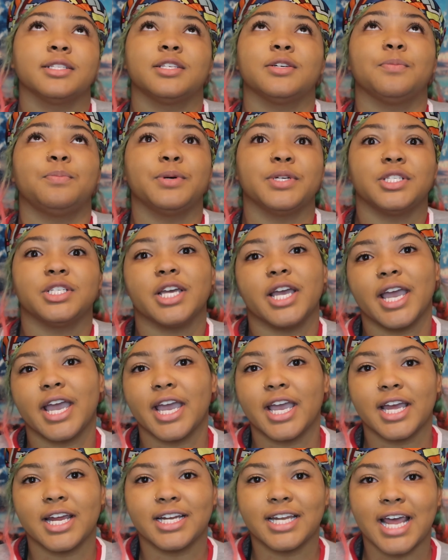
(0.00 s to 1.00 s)
to put your
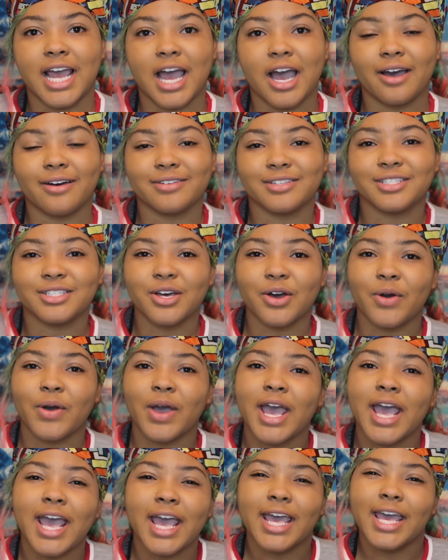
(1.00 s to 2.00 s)
hair down.
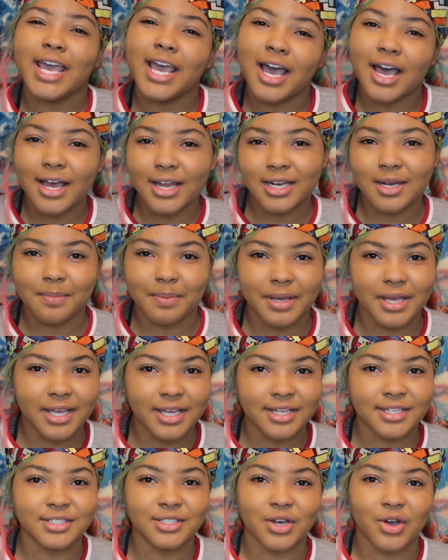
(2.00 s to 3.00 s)
So it all
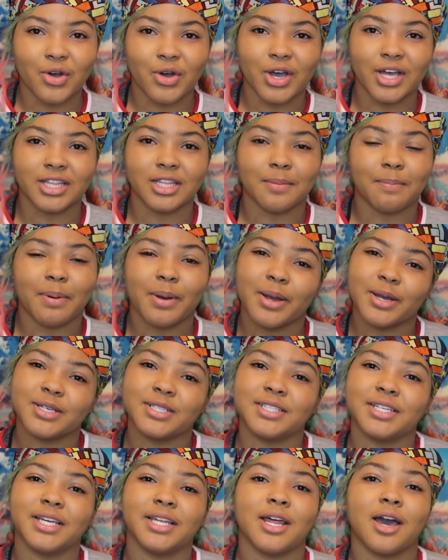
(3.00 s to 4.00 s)
depends on the
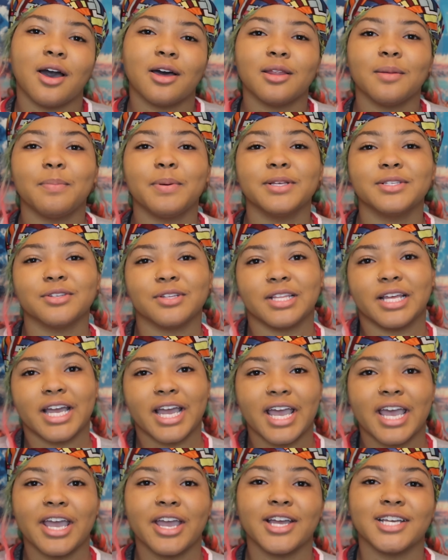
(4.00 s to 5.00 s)
person. It all depends on
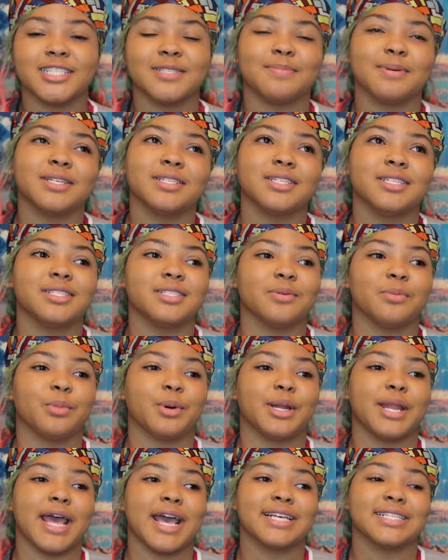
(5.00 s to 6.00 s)
their hair, especially
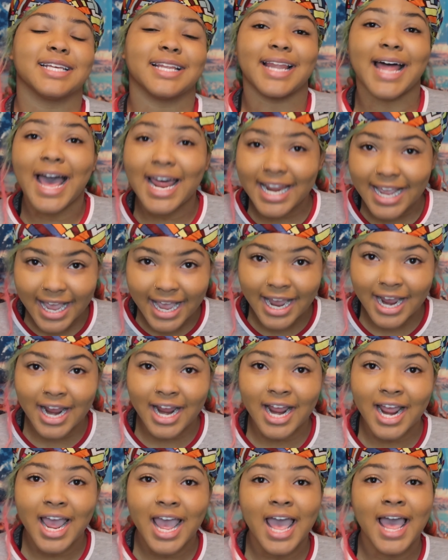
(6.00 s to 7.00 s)
someone that has a lot of
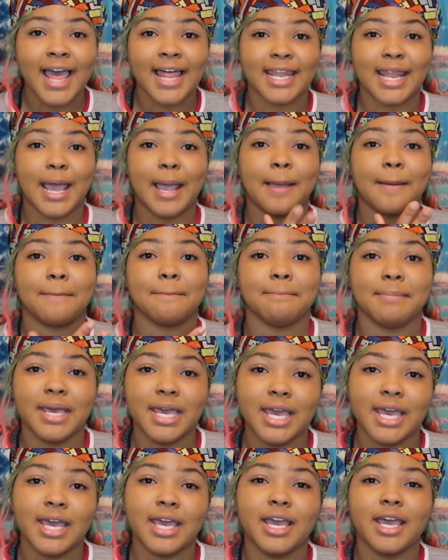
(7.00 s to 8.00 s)
hair like
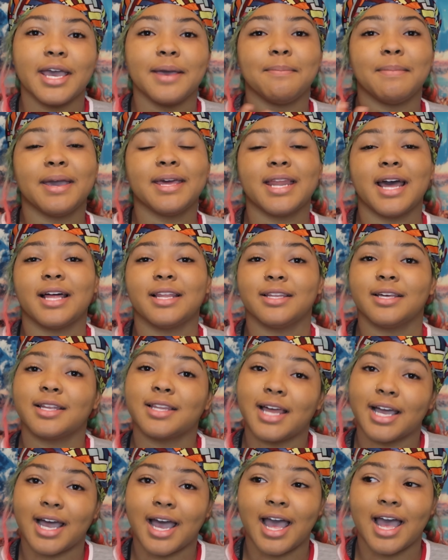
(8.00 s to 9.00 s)
me. It may not
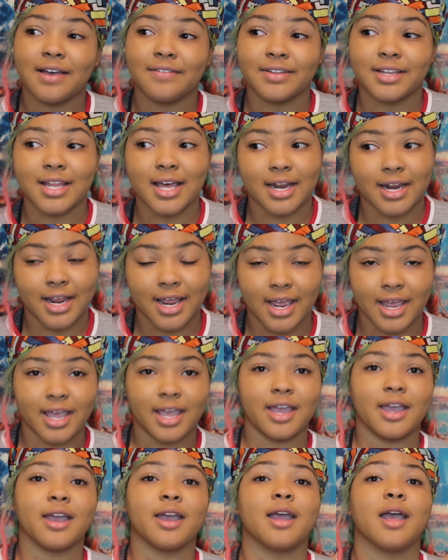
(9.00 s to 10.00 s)
look like I have a lot of
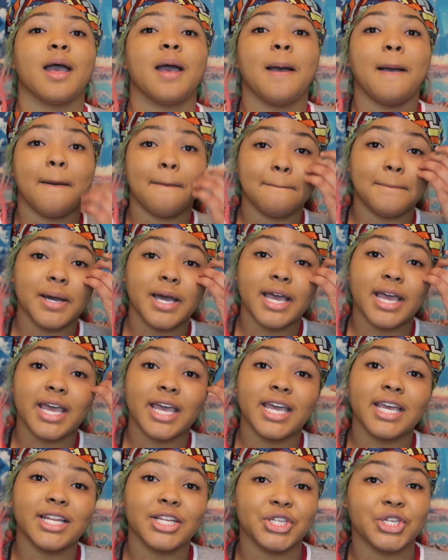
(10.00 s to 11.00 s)
hair,
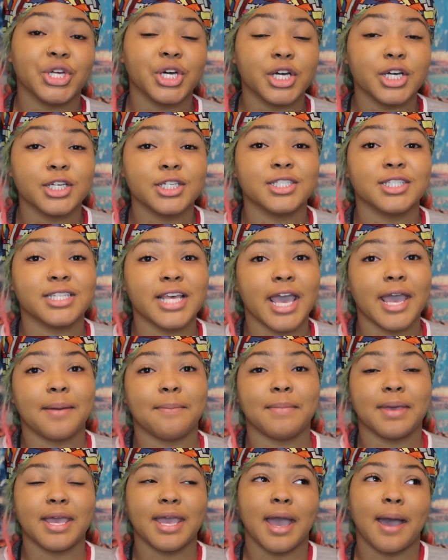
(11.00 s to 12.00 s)
but it does
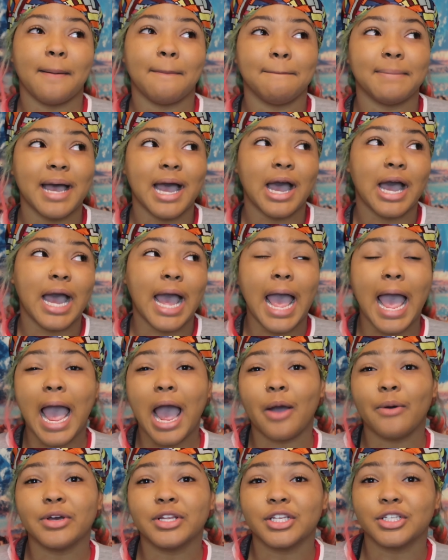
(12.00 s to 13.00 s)
take me about an
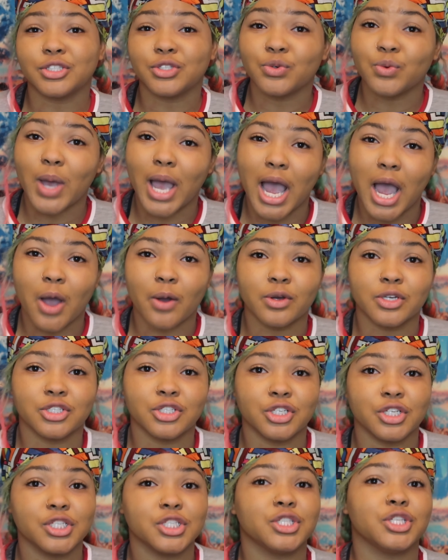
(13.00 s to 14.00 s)
hour to 2
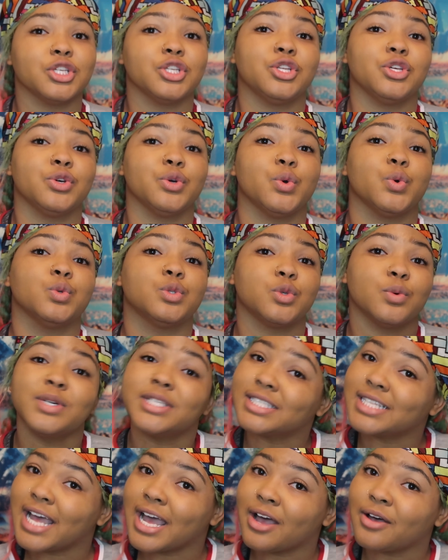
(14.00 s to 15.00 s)
hours just to do
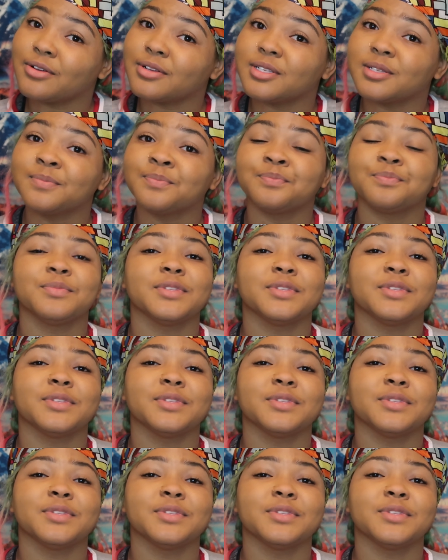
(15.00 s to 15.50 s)
twist outs.